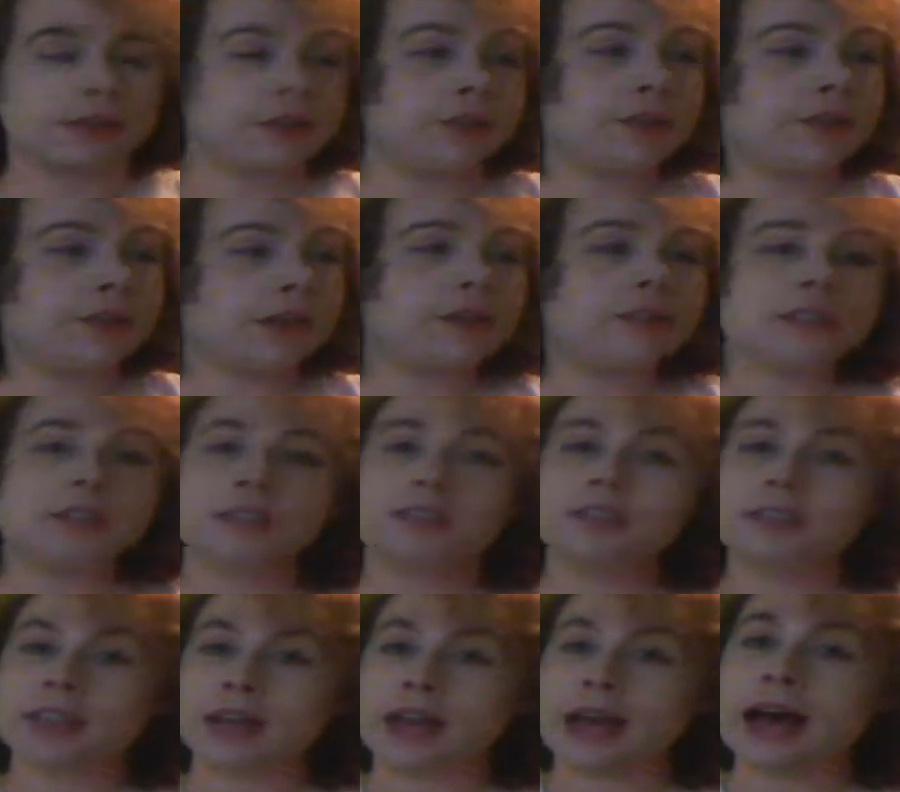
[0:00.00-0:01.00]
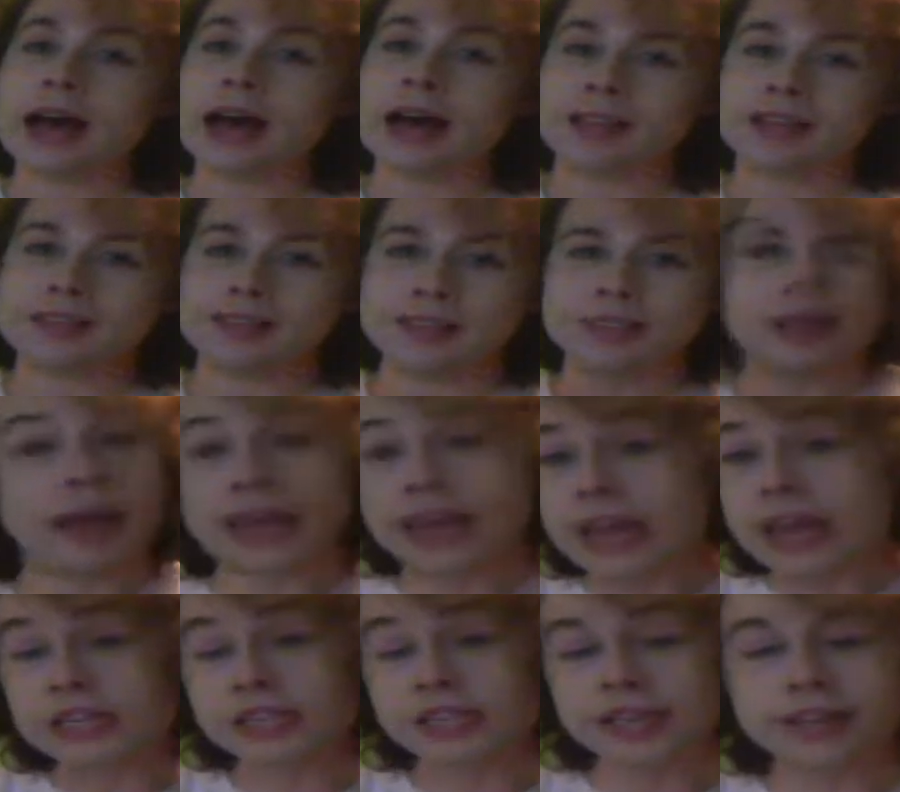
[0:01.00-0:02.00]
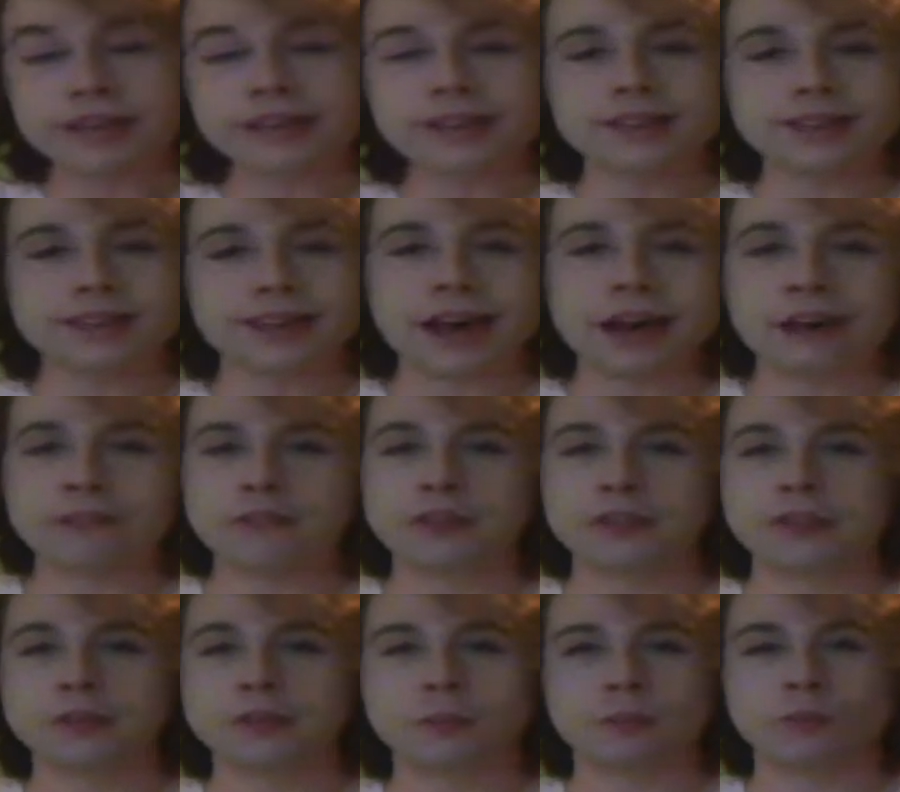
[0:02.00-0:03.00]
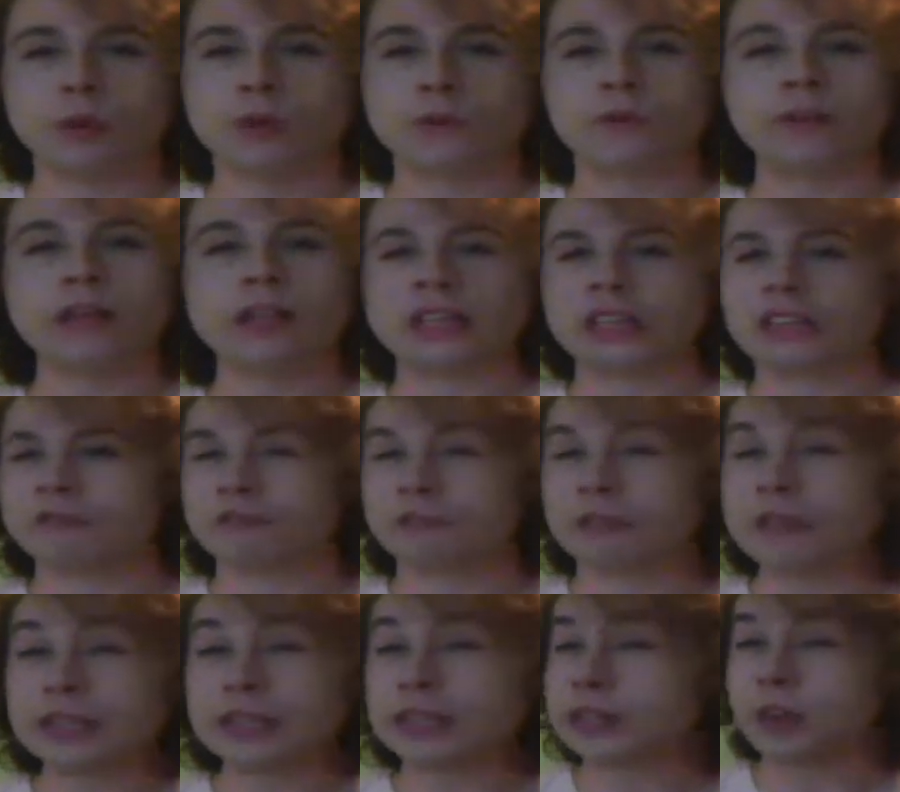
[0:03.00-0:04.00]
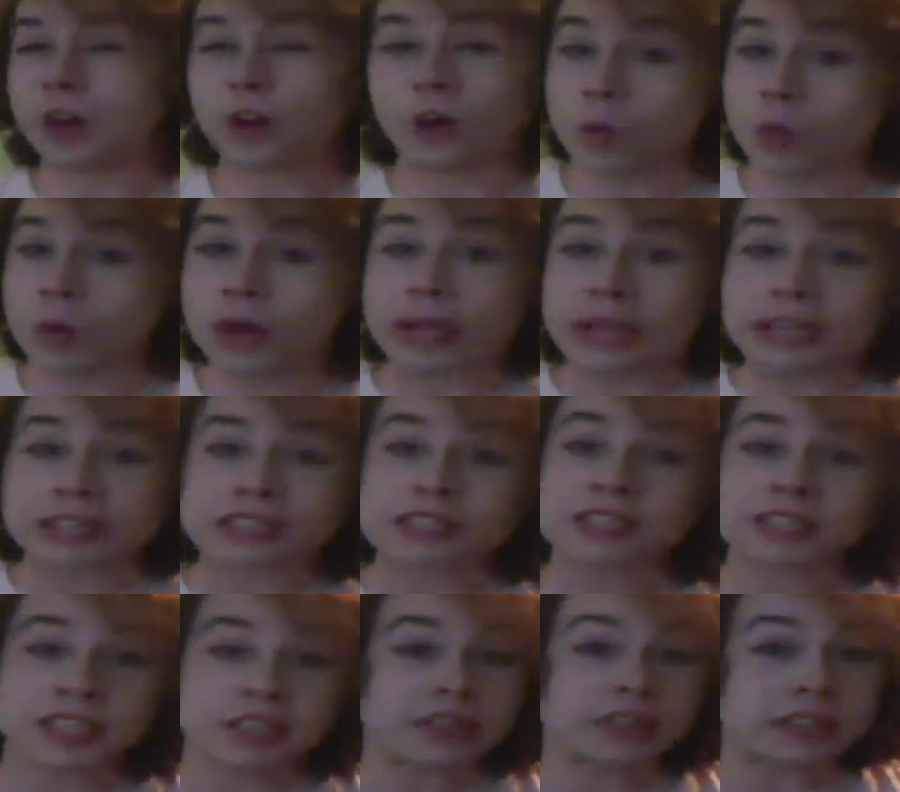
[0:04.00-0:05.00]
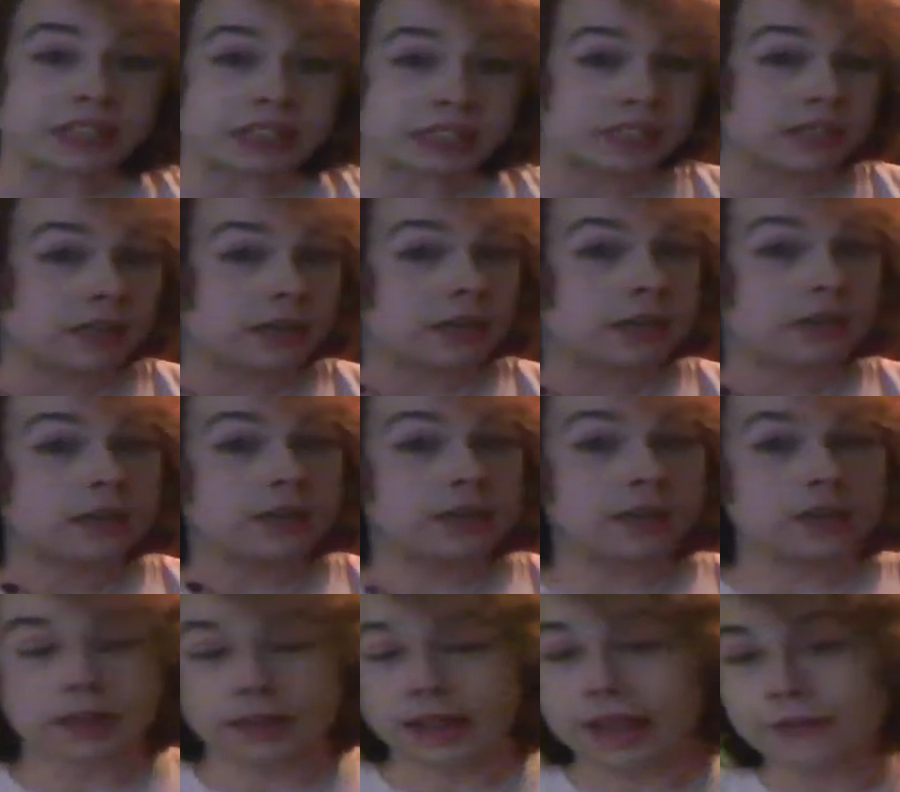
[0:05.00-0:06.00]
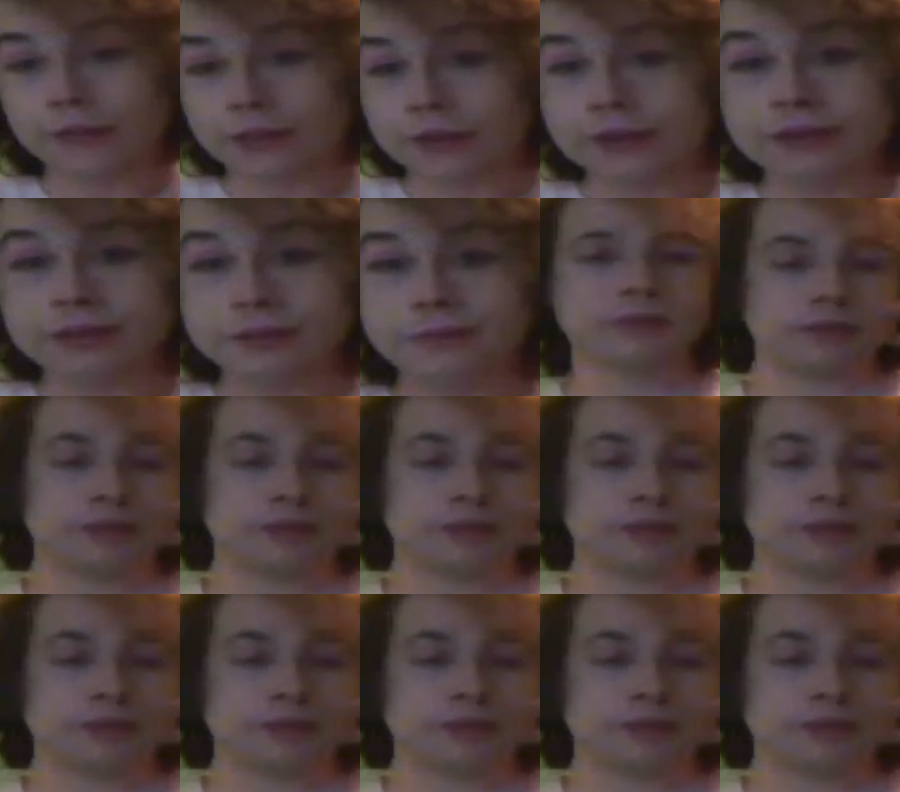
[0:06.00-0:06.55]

2018, after what felt like a really long wait, Series 11.